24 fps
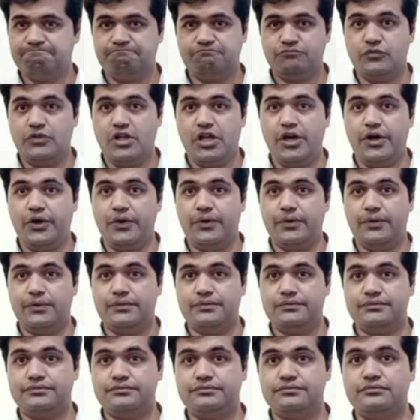
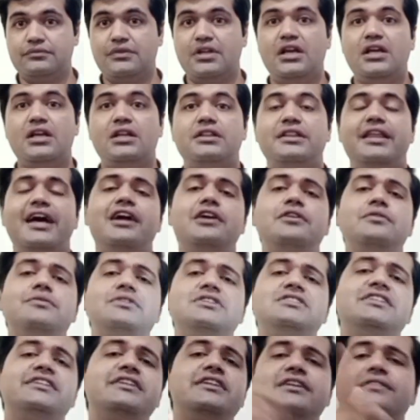No. That
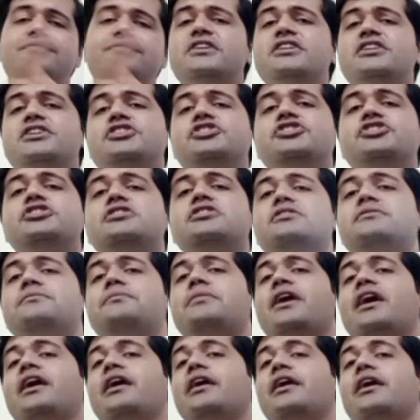was a definition
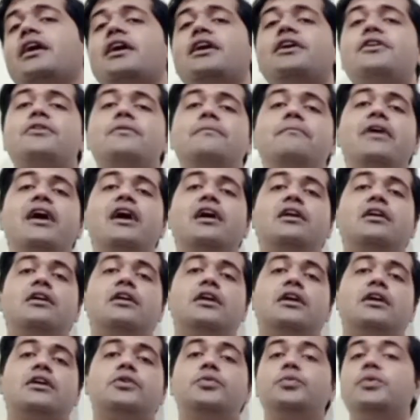by a
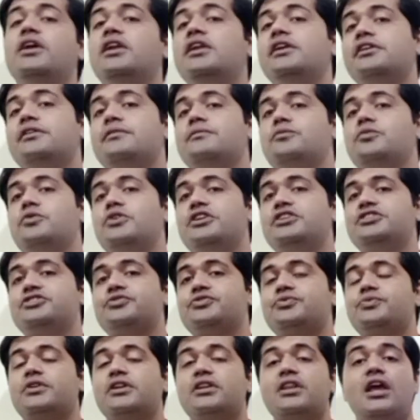romantic, William
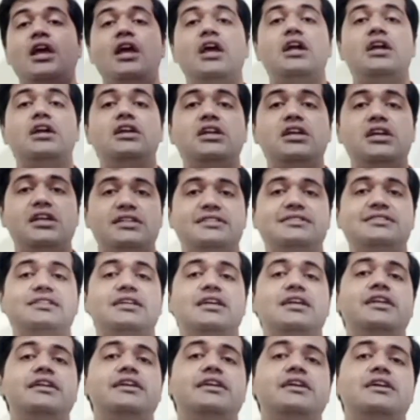Wordsworth. T.S.
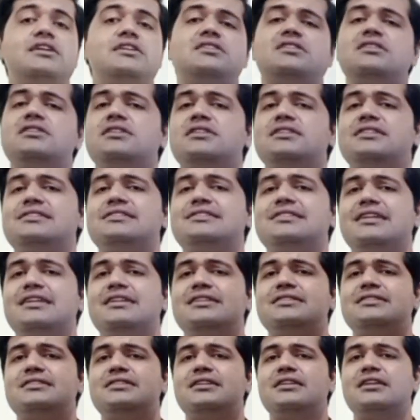Eliot
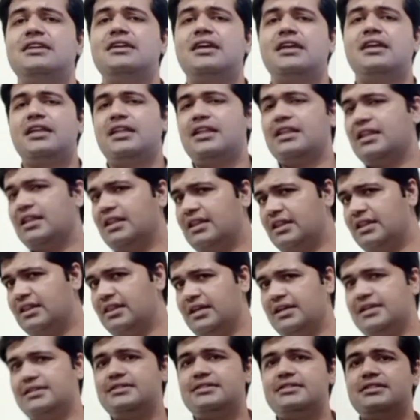says,
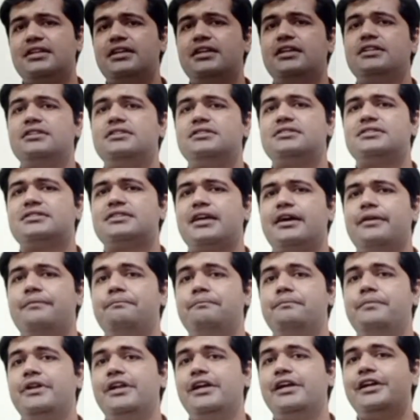this is
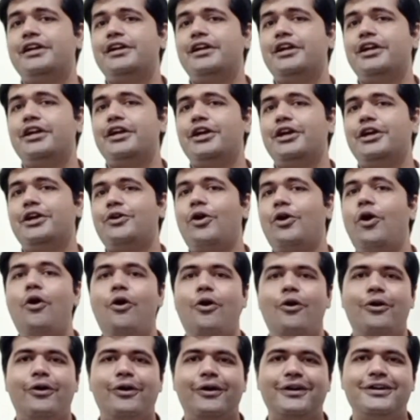completely
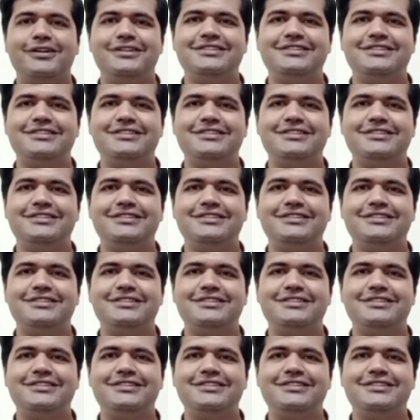wrong.